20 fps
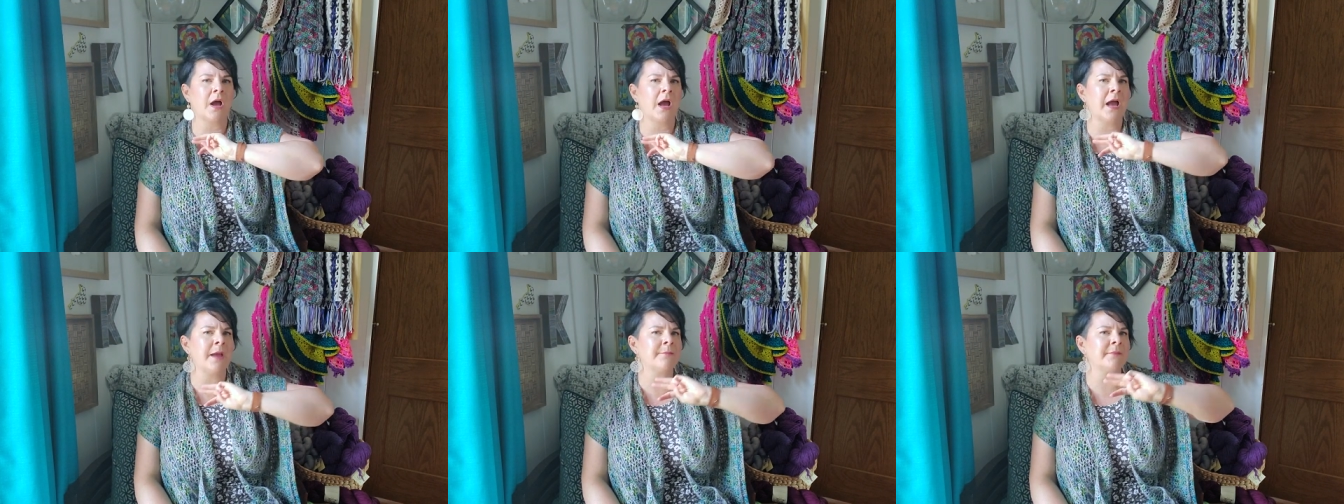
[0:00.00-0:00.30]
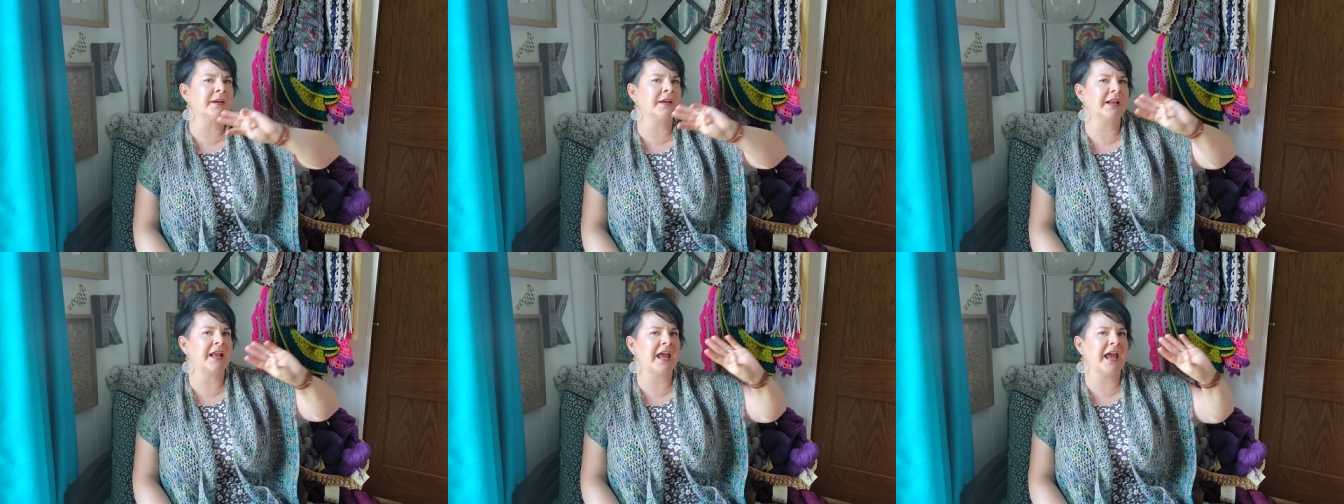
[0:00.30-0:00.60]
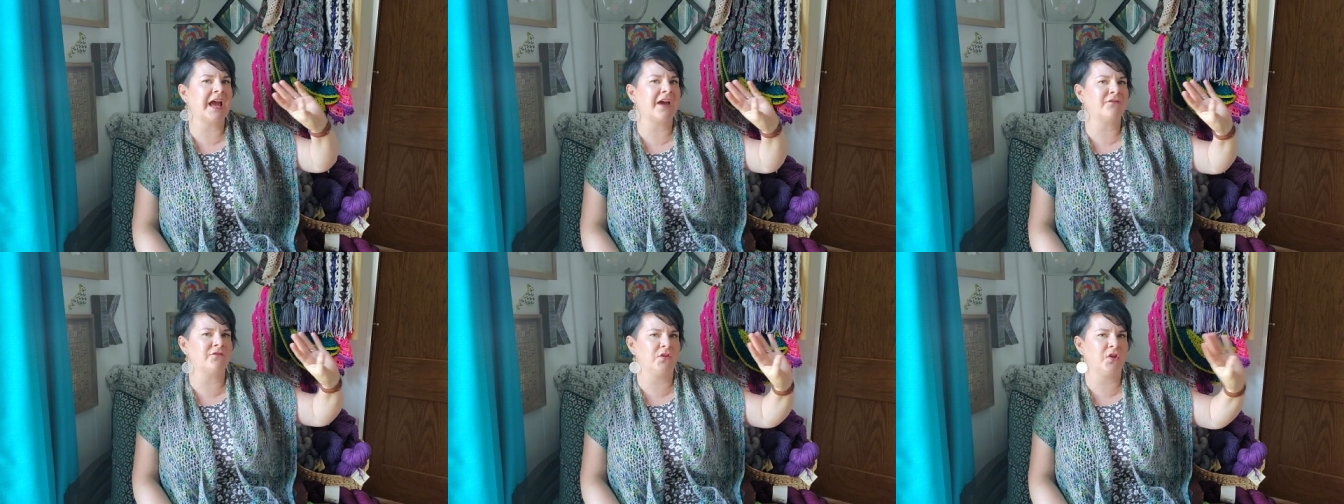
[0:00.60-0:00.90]
I'm gonna
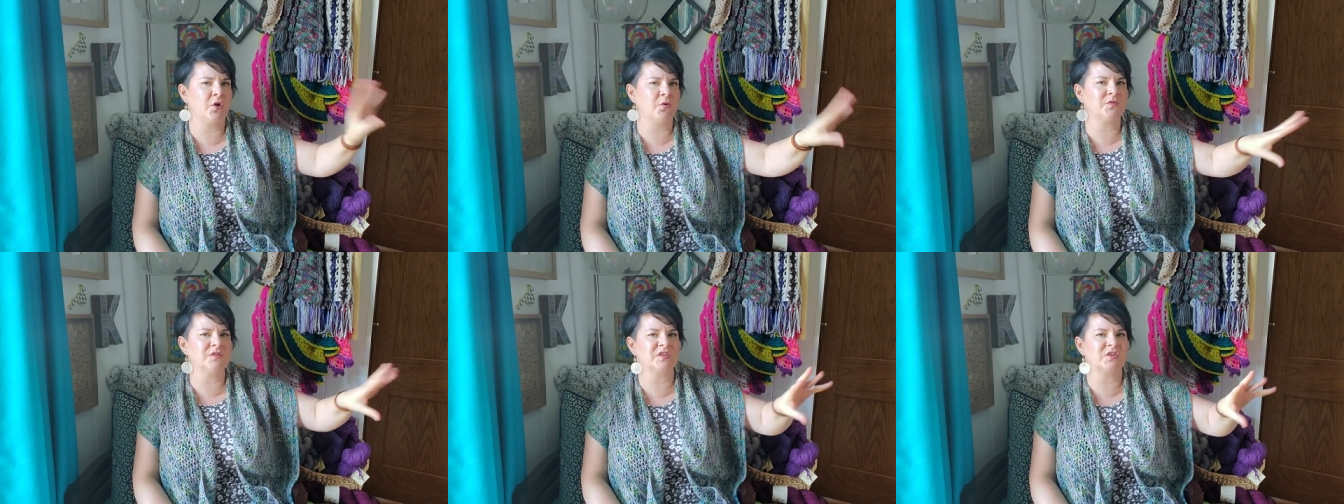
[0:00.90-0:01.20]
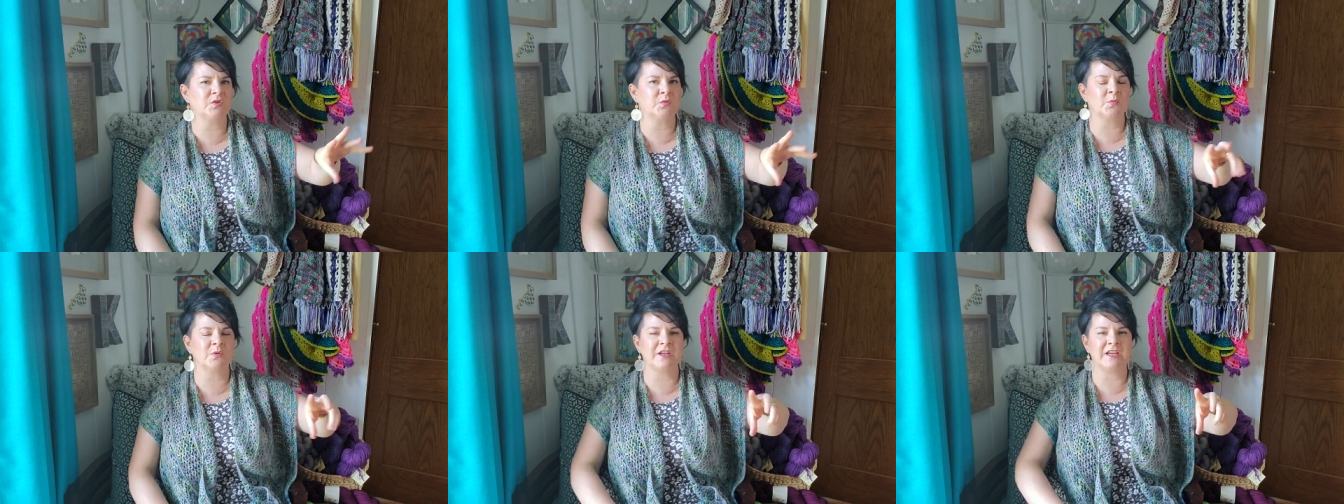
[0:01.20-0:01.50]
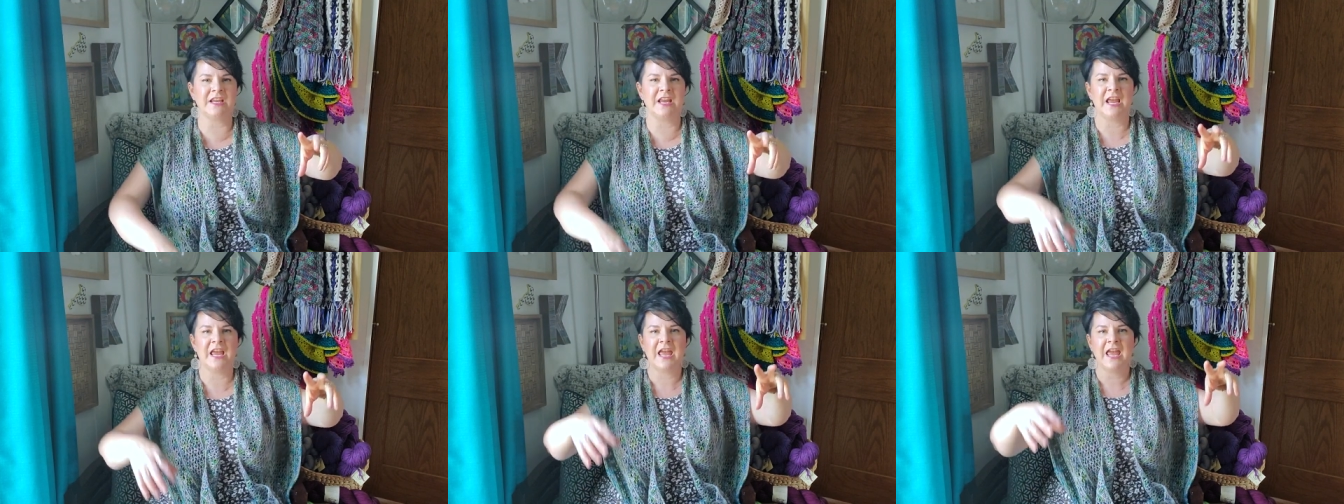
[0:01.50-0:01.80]
have those
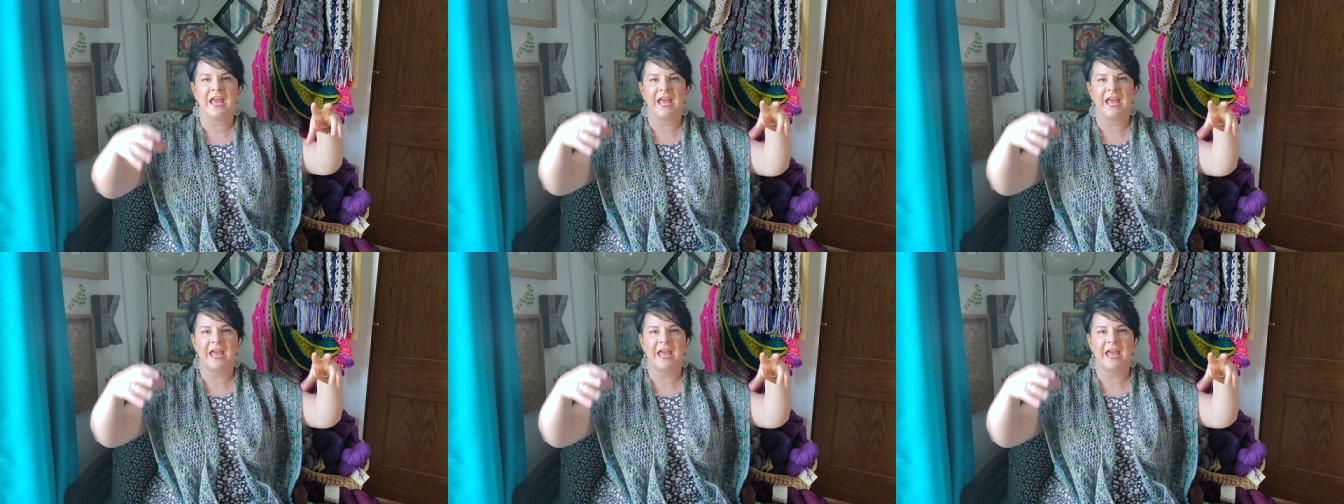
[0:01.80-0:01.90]
three